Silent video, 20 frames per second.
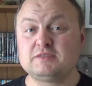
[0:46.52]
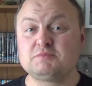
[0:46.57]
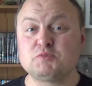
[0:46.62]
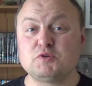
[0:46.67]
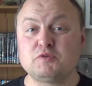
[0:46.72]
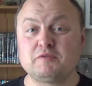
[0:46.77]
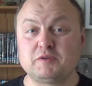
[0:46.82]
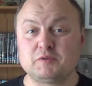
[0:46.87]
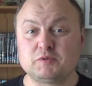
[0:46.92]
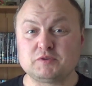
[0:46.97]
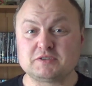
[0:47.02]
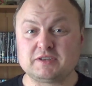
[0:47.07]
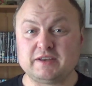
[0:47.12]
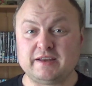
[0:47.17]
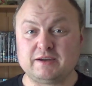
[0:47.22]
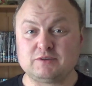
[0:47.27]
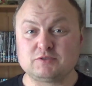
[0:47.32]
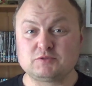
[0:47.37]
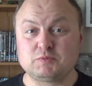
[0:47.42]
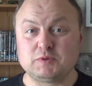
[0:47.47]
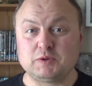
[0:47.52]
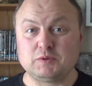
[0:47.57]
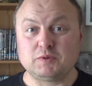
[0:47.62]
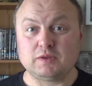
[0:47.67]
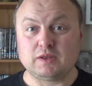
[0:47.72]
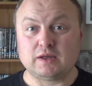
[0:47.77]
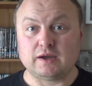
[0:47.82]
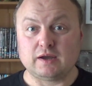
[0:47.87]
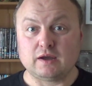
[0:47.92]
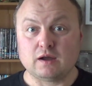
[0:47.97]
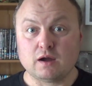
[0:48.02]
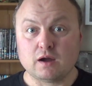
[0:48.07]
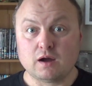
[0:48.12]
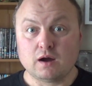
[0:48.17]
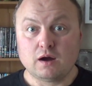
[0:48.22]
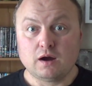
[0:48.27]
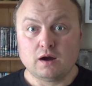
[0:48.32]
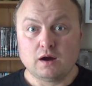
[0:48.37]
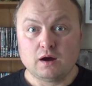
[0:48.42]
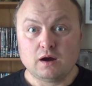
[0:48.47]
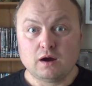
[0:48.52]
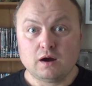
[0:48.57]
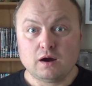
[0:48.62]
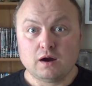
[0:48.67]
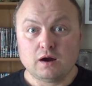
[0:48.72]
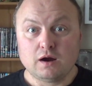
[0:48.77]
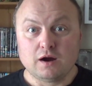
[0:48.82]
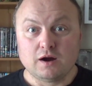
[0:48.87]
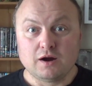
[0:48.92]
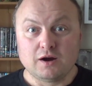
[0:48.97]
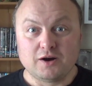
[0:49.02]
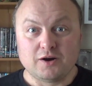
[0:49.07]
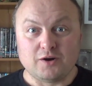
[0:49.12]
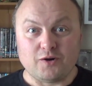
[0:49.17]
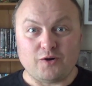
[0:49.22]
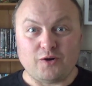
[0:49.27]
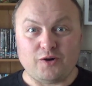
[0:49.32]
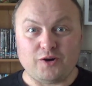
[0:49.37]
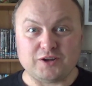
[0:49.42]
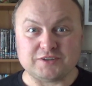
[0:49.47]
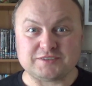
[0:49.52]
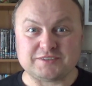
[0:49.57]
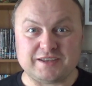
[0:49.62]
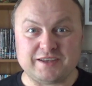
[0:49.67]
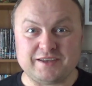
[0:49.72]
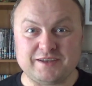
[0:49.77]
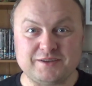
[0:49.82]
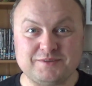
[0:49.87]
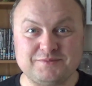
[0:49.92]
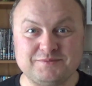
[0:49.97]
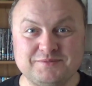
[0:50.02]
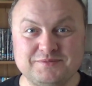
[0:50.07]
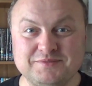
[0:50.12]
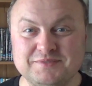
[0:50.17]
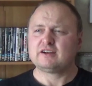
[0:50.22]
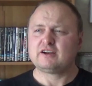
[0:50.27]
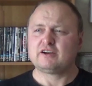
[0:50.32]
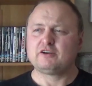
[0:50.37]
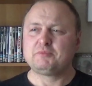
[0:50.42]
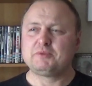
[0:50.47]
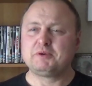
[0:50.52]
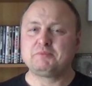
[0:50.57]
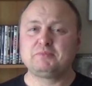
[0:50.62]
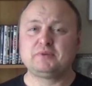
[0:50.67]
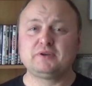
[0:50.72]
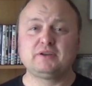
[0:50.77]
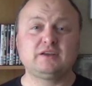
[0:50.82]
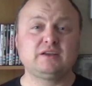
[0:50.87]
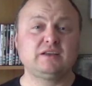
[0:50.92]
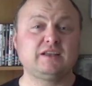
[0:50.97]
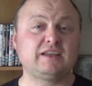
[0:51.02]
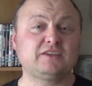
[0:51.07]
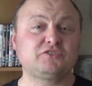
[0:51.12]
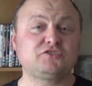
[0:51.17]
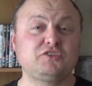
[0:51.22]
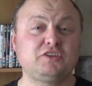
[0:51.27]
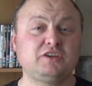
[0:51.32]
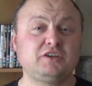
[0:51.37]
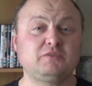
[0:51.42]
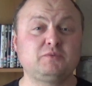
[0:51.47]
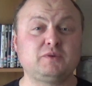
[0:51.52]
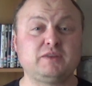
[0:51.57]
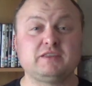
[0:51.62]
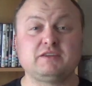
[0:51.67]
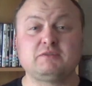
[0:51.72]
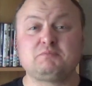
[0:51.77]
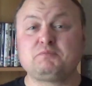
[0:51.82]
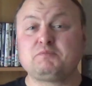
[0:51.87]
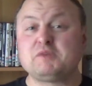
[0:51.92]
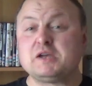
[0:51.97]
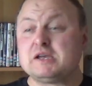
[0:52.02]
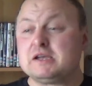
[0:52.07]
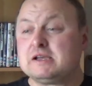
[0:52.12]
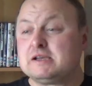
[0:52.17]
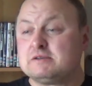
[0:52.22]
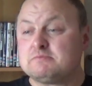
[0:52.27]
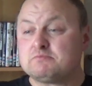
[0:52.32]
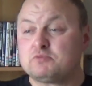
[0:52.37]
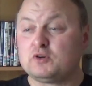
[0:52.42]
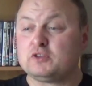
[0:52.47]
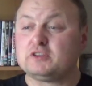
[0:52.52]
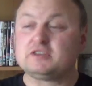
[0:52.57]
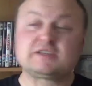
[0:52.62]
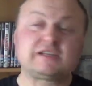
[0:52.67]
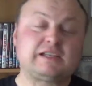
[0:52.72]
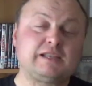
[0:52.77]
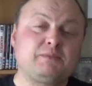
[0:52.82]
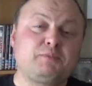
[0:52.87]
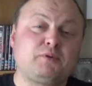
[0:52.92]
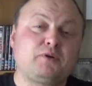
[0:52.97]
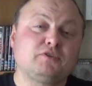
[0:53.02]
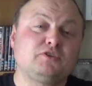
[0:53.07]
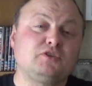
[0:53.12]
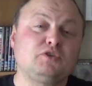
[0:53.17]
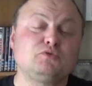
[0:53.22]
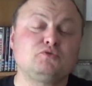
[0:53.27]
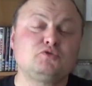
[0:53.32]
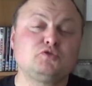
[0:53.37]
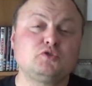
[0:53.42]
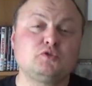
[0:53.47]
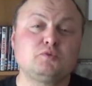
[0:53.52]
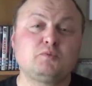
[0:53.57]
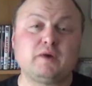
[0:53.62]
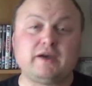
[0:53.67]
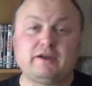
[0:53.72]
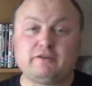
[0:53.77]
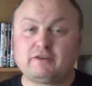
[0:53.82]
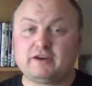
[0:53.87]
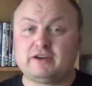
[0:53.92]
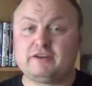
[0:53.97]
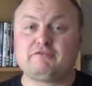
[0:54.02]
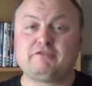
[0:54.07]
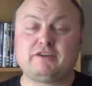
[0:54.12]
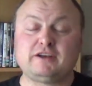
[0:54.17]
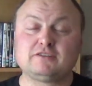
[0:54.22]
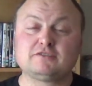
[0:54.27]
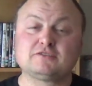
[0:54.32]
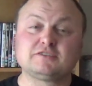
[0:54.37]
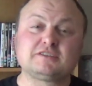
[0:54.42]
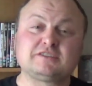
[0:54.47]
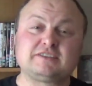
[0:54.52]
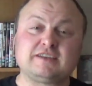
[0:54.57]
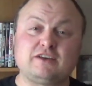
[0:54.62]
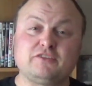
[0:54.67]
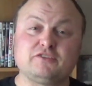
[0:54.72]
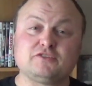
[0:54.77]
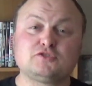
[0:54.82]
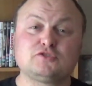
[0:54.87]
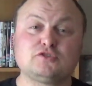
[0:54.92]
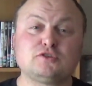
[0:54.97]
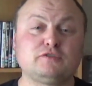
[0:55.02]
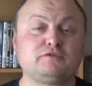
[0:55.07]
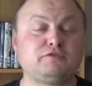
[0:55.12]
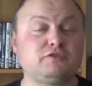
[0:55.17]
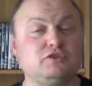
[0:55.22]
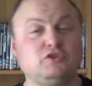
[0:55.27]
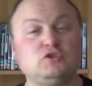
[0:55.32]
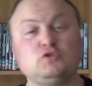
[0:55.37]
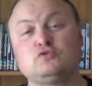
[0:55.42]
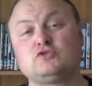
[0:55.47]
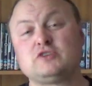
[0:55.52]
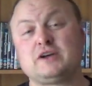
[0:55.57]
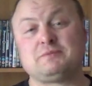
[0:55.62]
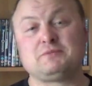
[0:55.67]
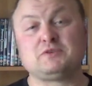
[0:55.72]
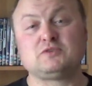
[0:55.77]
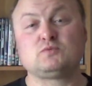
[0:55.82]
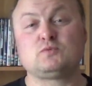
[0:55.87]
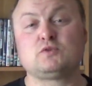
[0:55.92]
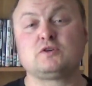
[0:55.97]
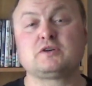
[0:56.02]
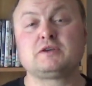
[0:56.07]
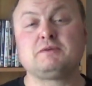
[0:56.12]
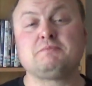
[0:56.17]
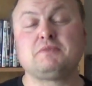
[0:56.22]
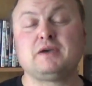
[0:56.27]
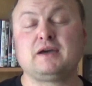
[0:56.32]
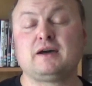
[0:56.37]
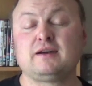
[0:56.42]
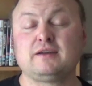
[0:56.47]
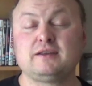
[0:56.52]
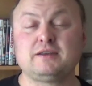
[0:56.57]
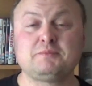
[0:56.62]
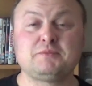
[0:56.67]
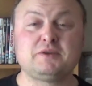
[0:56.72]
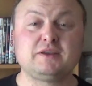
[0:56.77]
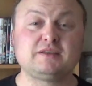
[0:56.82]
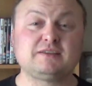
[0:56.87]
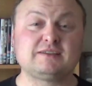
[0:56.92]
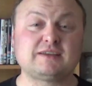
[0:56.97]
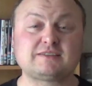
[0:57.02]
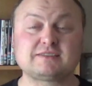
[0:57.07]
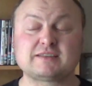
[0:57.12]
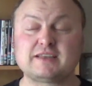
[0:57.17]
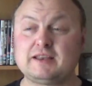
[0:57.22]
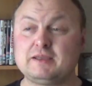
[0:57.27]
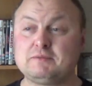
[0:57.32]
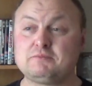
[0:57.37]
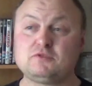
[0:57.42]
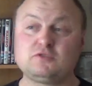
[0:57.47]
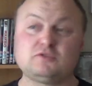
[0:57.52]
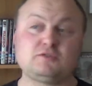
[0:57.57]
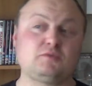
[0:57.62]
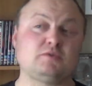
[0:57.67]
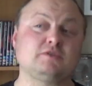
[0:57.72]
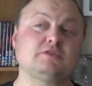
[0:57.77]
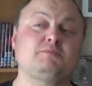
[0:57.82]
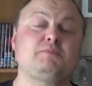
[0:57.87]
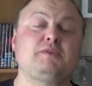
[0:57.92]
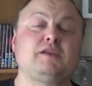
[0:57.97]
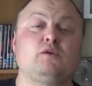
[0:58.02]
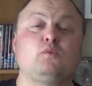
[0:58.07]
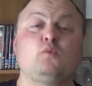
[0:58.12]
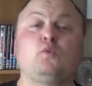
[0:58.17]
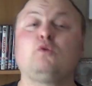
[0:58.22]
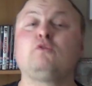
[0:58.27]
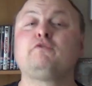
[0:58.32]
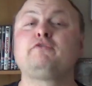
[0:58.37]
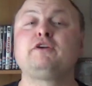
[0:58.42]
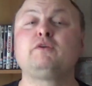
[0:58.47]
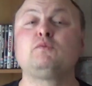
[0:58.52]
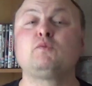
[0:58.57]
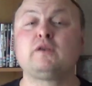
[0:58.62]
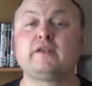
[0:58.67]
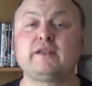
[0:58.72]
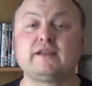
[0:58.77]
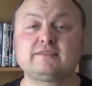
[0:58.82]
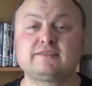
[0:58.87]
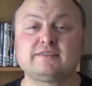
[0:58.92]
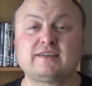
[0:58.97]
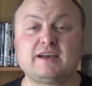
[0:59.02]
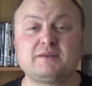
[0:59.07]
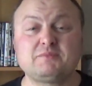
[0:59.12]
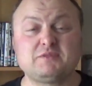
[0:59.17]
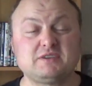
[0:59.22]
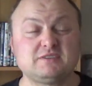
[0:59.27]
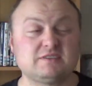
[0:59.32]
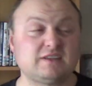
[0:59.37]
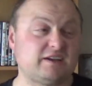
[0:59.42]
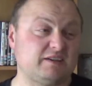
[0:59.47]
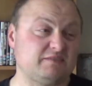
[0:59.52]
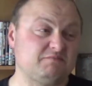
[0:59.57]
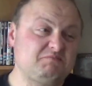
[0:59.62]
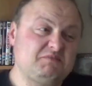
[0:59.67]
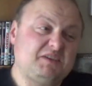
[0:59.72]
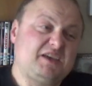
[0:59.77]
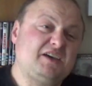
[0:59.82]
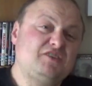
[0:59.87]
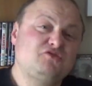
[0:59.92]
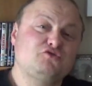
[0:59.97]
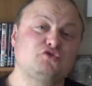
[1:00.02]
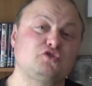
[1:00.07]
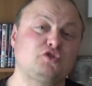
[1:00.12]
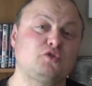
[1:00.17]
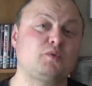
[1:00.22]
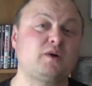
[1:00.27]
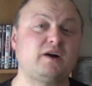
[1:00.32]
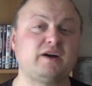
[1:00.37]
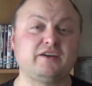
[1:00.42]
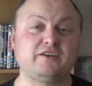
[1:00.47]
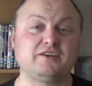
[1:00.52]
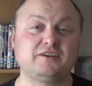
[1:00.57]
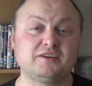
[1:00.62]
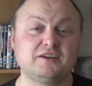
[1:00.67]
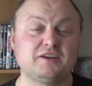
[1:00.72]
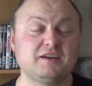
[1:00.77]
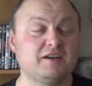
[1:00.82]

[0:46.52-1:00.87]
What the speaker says: movie was announced, we were like, awesome! I remember last year when they put this clip on YouTube where Ryan Reynolds is sat on the sofa and Hugh Jackman's walking behind him and he's asking him, does he want to play Wolverine one last time? And he's like, yeah, sure, why not?